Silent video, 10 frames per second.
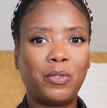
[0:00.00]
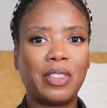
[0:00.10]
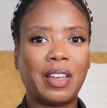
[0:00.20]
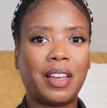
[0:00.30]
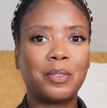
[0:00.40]
for
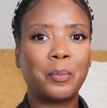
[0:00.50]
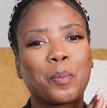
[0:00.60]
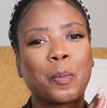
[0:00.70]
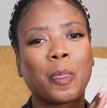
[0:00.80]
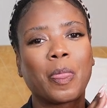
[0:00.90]
that.
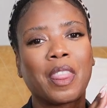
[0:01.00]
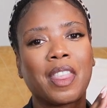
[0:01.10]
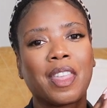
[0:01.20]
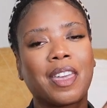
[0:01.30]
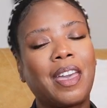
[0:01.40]

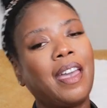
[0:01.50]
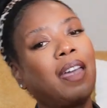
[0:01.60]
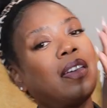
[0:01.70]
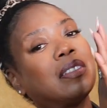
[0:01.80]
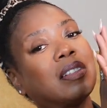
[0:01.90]

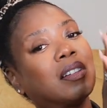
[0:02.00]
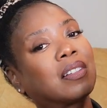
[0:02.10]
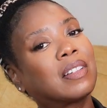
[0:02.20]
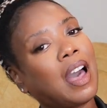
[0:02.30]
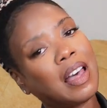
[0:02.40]
And
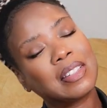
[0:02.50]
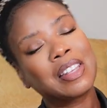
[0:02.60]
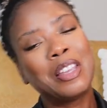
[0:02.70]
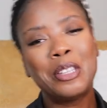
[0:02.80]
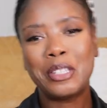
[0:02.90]
cut.
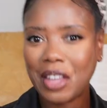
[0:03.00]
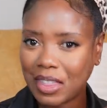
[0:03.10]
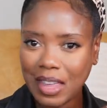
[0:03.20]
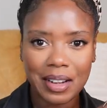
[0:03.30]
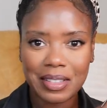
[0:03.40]
So
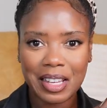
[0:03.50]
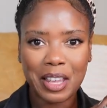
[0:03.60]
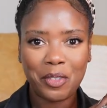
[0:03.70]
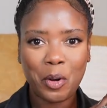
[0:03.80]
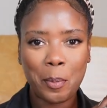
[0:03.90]
that is
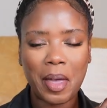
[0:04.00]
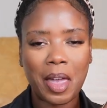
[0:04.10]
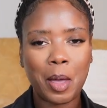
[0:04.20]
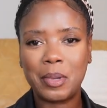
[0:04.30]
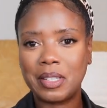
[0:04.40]
it for my
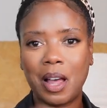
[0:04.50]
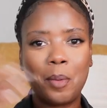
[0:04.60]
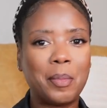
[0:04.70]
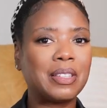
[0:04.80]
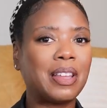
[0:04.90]
Amazon
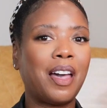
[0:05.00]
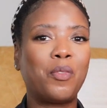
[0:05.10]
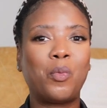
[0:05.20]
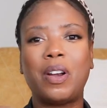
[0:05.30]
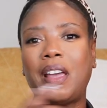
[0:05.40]
must-have,
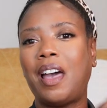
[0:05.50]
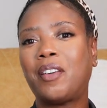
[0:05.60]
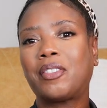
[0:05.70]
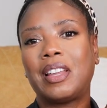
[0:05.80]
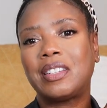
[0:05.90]

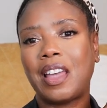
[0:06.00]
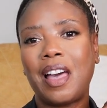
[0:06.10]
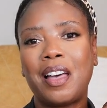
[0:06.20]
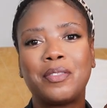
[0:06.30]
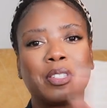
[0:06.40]
want-to-have,
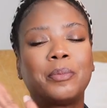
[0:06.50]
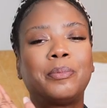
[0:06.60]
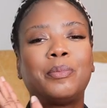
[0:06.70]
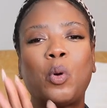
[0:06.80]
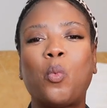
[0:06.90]
clutch-haves,
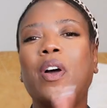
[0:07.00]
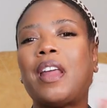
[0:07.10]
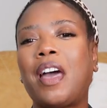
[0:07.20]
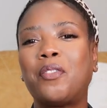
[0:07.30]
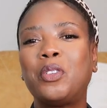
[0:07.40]
what
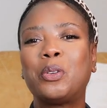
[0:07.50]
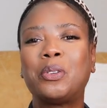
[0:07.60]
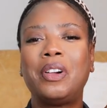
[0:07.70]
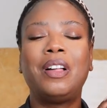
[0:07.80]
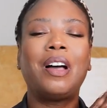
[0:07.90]
have you.
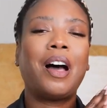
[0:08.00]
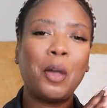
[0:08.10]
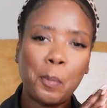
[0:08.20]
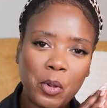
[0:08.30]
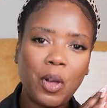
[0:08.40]
I
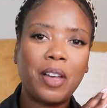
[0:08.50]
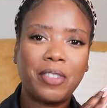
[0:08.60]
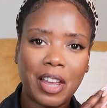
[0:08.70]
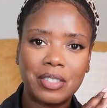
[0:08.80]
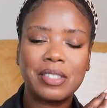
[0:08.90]
hope you have
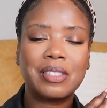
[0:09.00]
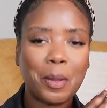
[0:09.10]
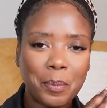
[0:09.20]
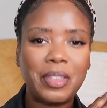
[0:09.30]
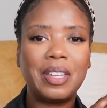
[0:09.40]
found
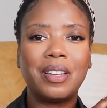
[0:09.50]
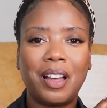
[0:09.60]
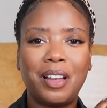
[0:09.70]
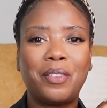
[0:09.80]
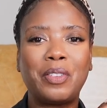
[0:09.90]
something
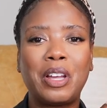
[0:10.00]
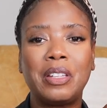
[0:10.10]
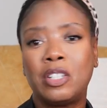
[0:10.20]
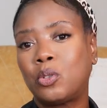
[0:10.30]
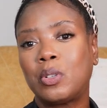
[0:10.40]
of
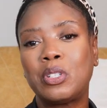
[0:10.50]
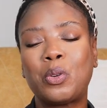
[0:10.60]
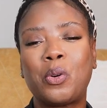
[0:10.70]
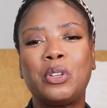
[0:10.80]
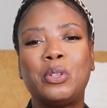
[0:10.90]
interest
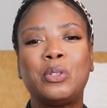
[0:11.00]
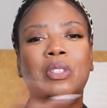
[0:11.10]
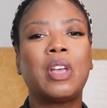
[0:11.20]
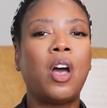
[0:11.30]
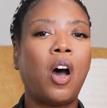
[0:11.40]
or
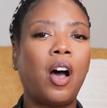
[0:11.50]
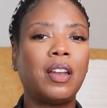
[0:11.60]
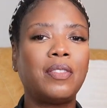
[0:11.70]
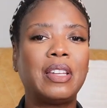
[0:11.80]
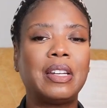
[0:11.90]
use. All
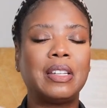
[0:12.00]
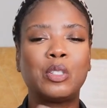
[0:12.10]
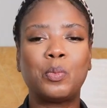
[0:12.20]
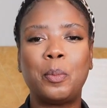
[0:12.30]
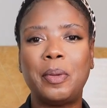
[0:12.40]
of the
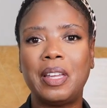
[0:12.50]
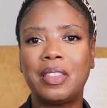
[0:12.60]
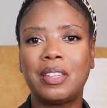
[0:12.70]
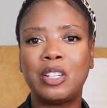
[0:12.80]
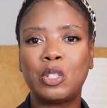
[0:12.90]
links will be
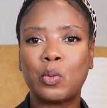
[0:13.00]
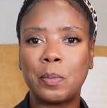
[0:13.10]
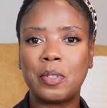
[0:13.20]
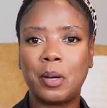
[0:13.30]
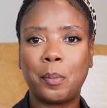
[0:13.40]
in the
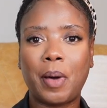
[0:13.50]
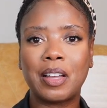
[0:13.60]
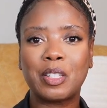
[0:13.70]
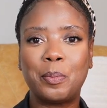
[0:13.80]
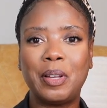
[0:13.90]
description
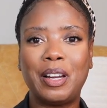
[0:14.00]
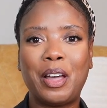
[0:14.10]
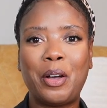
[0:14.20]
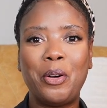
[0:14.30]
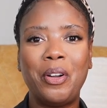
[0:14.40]
box
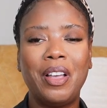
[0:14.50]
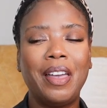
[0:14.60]
below.